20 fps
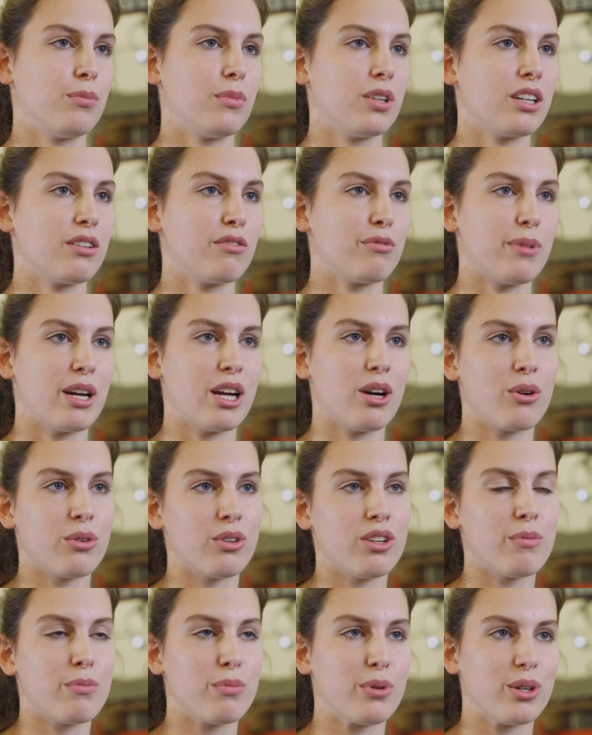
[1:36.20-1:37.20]
give my
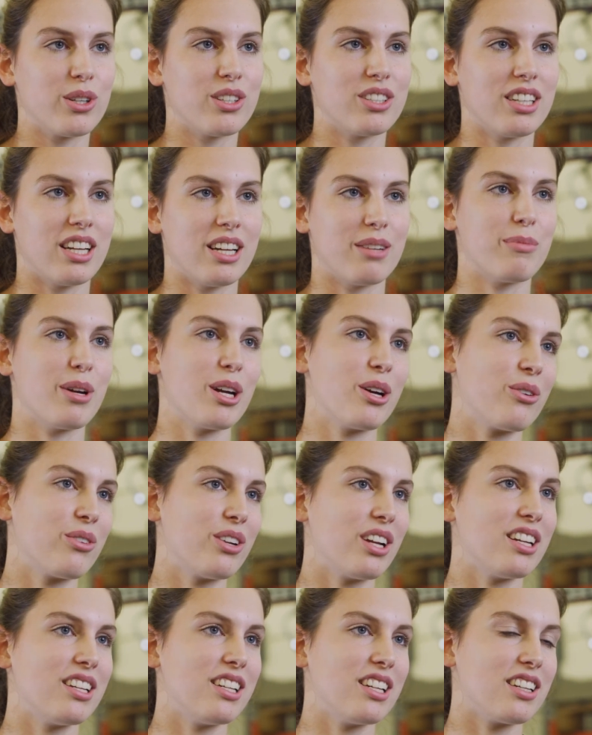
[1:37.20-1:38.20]
own input and my
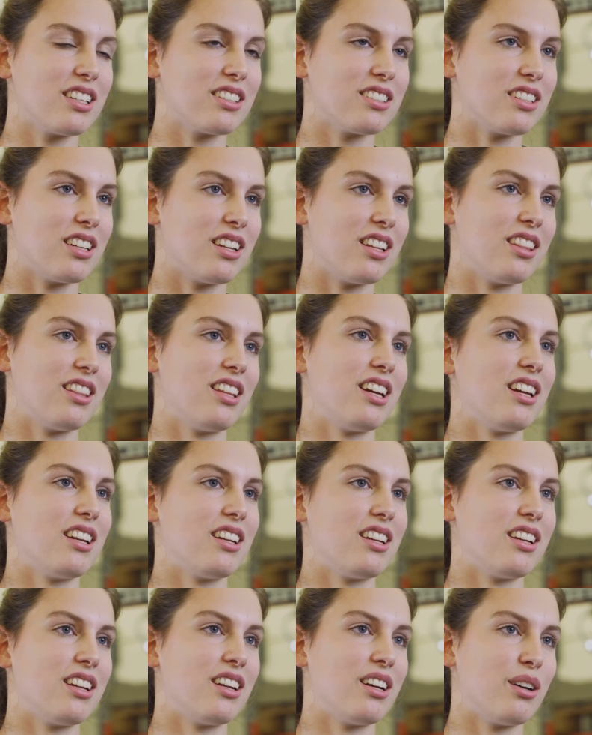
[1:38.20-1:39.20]
own ideas, and
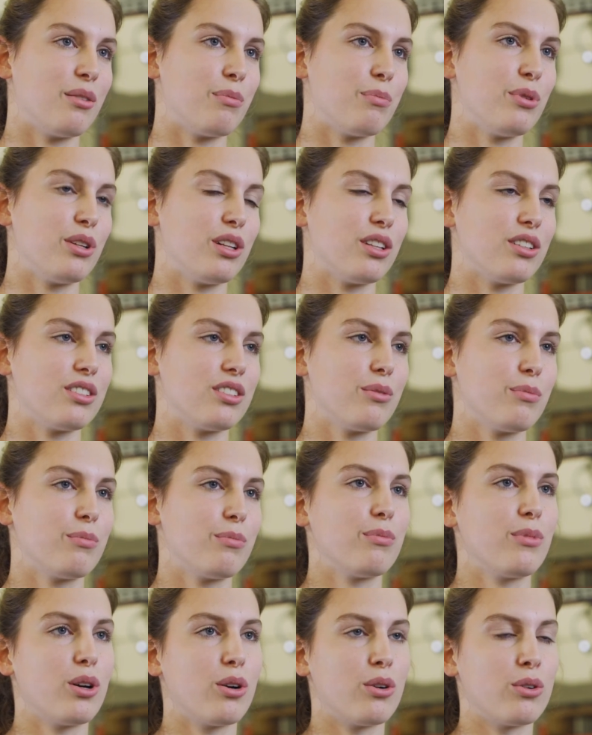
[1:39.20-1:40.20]
then build
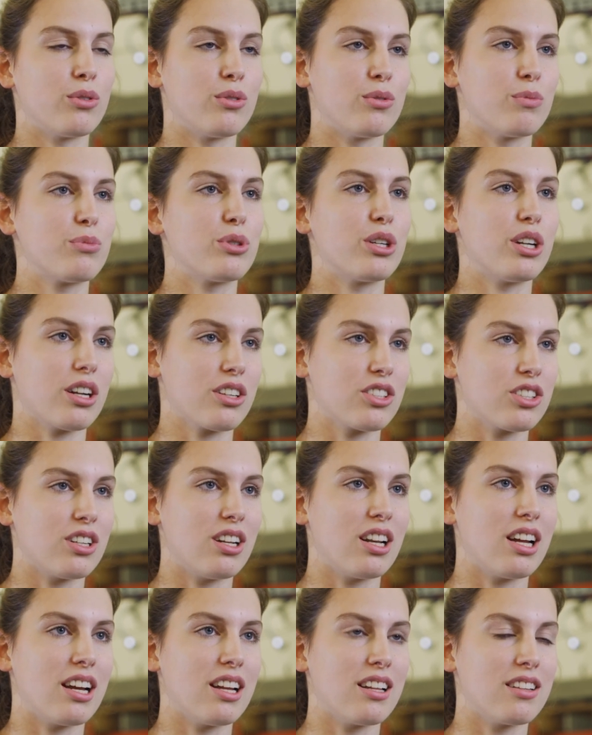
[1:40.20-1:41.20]
own
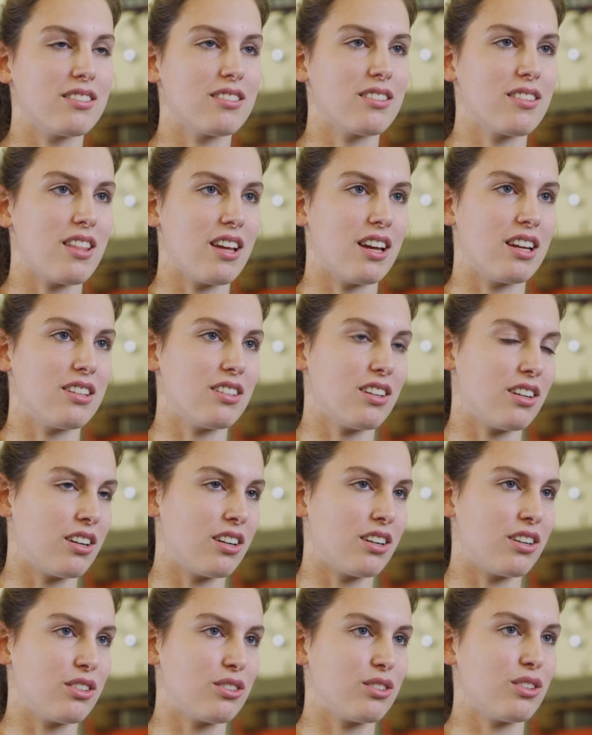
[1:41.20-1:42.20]
production lines that
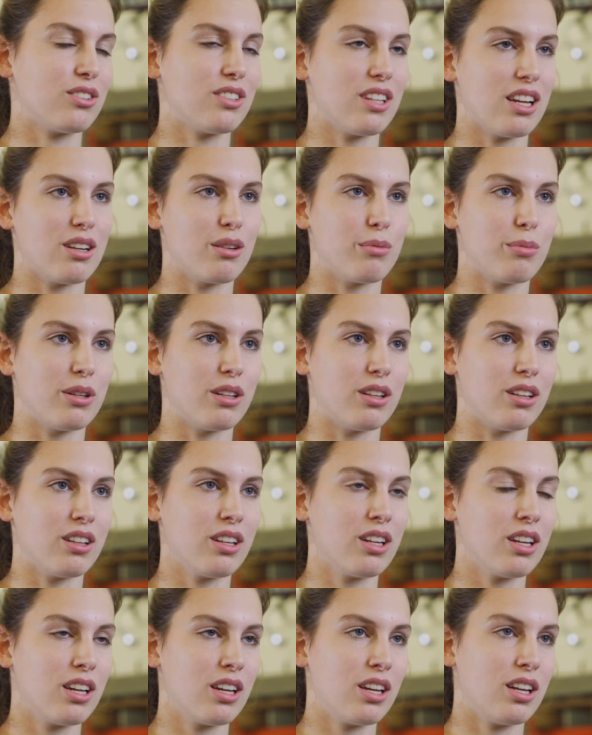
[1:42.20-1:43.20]
are
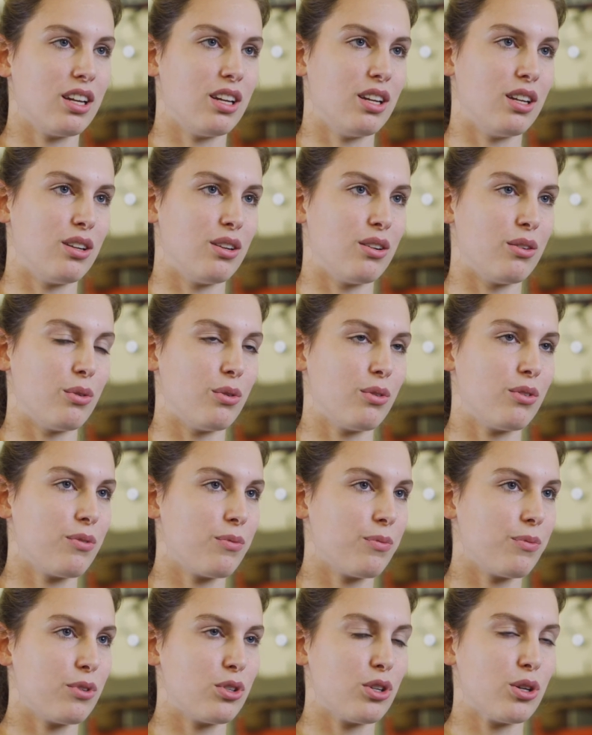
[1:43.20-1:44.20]
sustainable
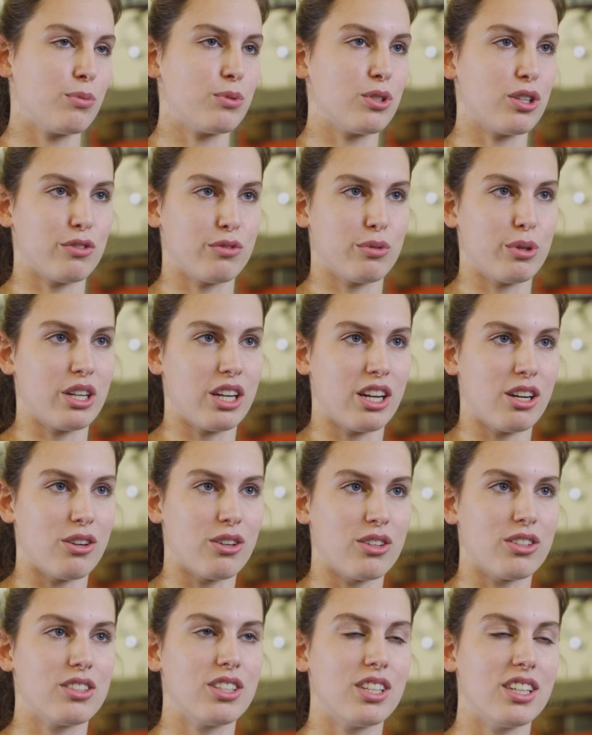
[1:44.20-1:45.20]
in terms of what I
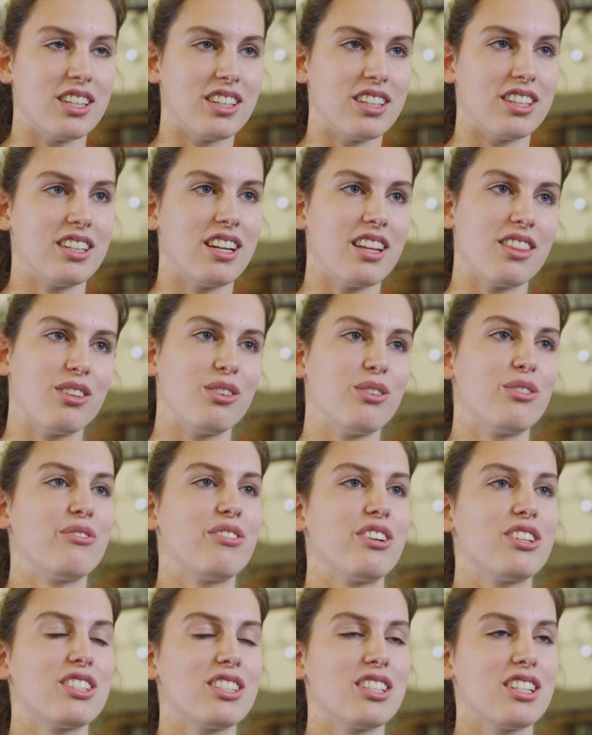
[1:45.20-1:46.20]
learned here at the
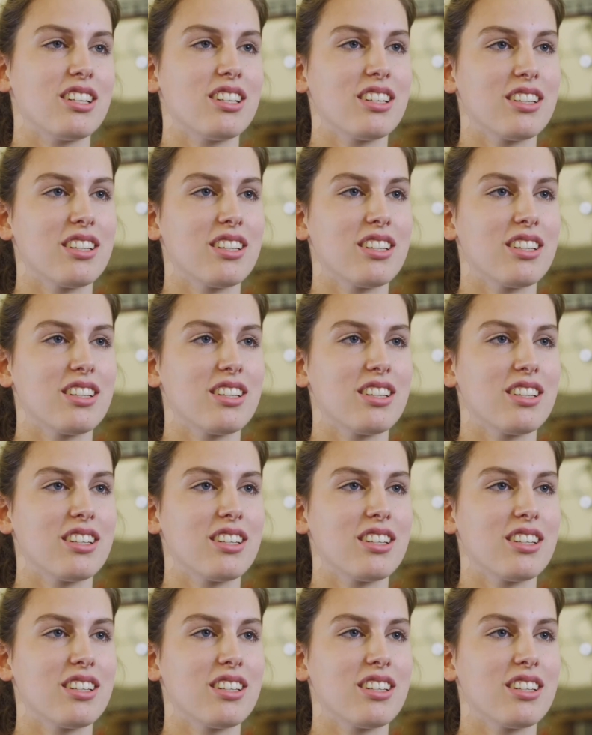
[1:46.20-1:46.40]
university.